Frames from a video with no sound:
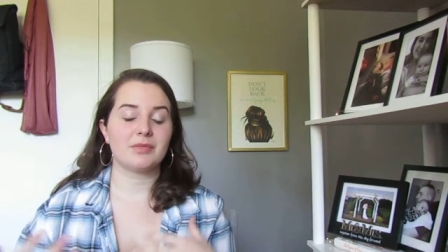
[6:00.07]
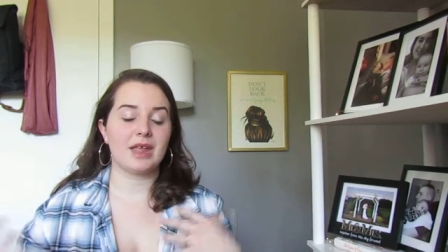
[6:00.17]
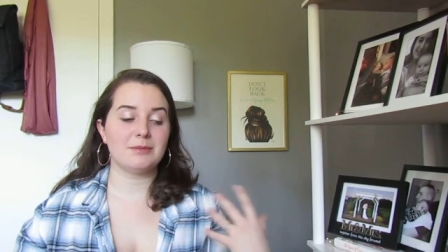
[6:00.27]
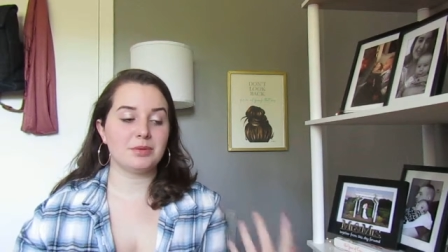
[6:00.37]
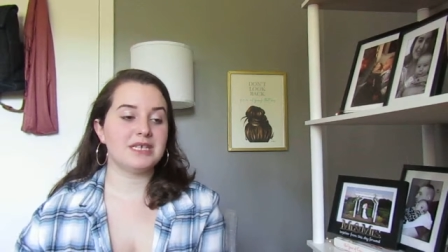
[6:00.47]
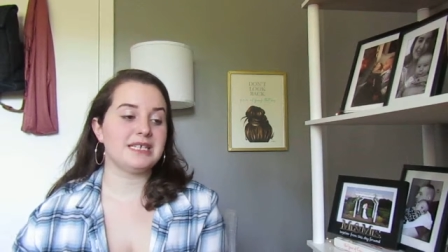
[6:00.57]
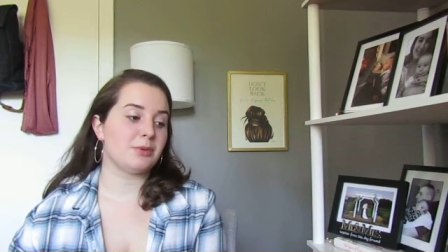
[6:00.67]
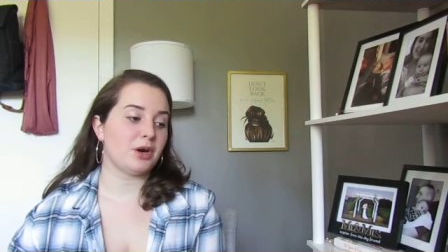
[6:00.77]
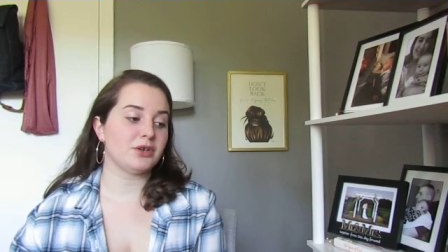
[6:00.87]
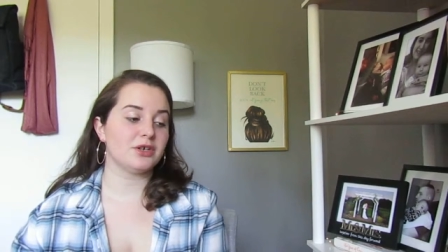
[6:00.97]
and police
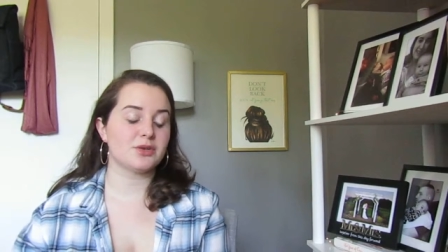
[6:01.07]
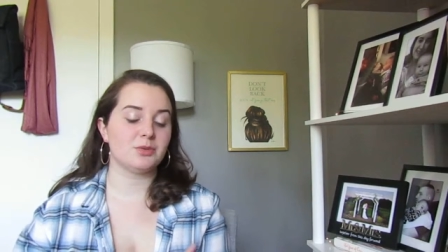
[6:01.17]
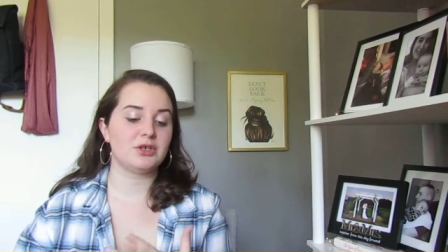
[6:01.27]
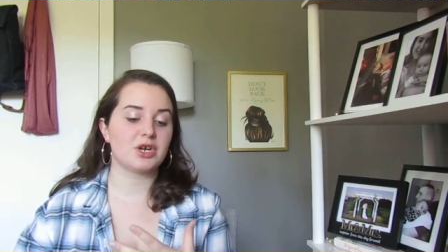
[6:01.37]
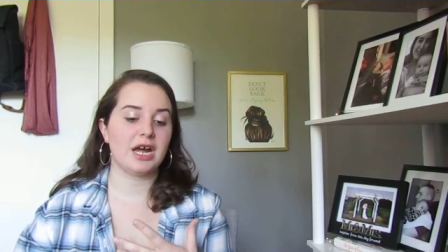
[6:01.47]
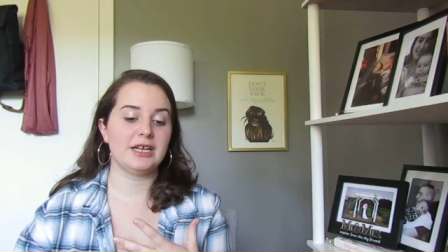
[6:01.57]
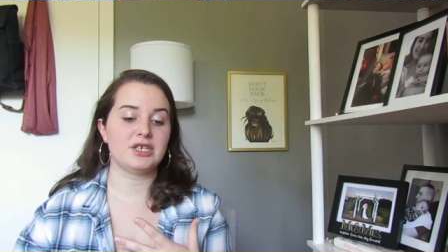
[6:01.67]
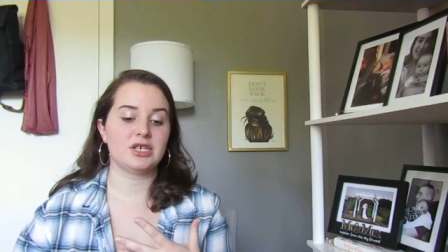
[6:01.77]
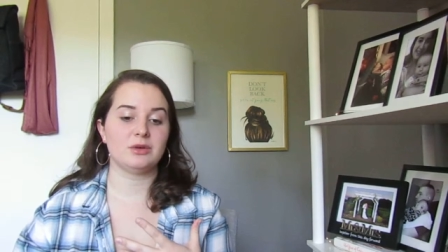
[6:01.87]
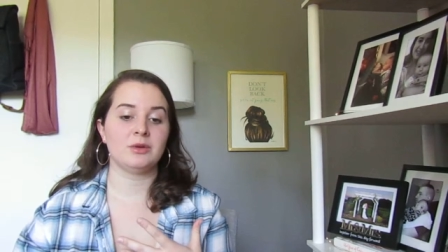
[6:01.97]
partners we try
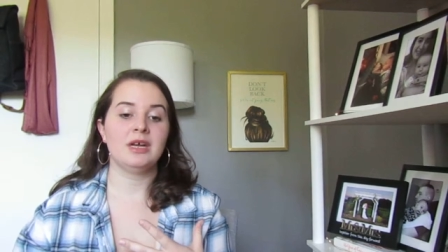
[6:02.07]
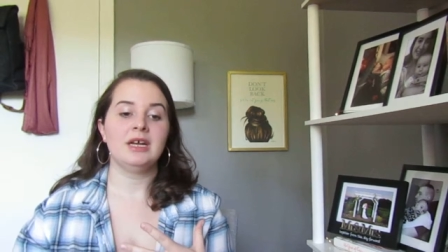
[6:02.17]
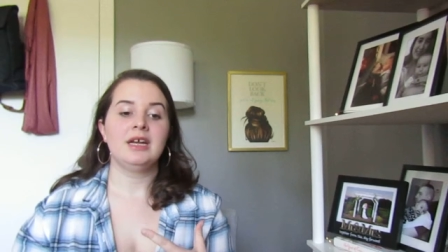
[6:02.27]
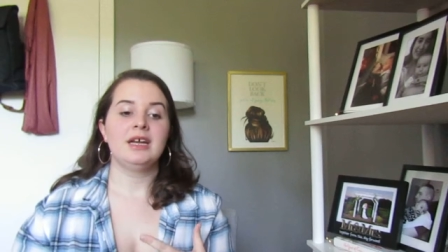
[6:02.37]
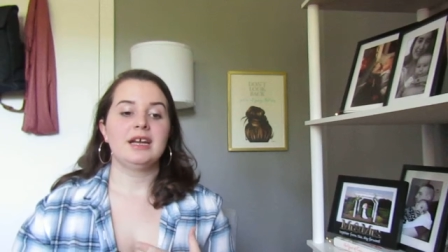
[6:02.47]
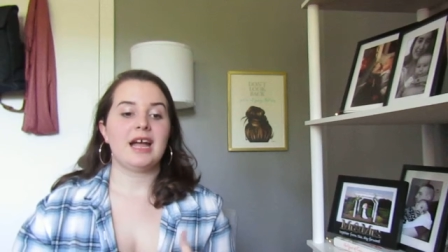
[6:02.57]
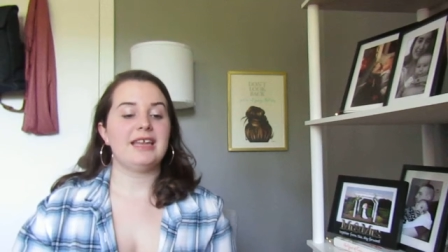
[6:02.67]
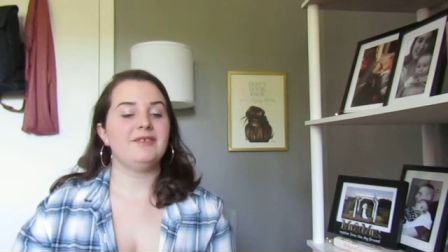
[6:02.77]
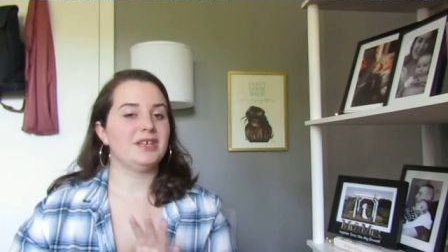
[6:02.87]
to kind of